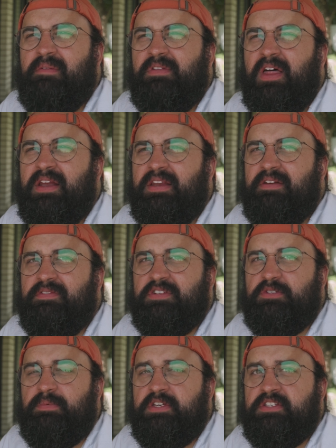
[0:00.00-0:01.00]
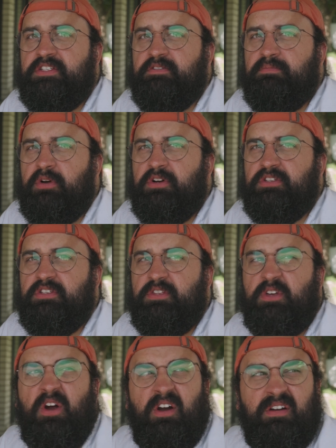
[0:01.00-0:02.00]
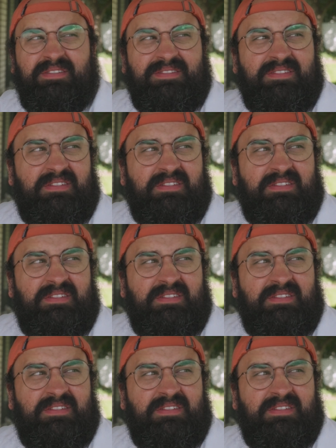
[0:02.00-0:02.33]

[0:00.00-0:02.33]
have a lot of different species of birds in the yard.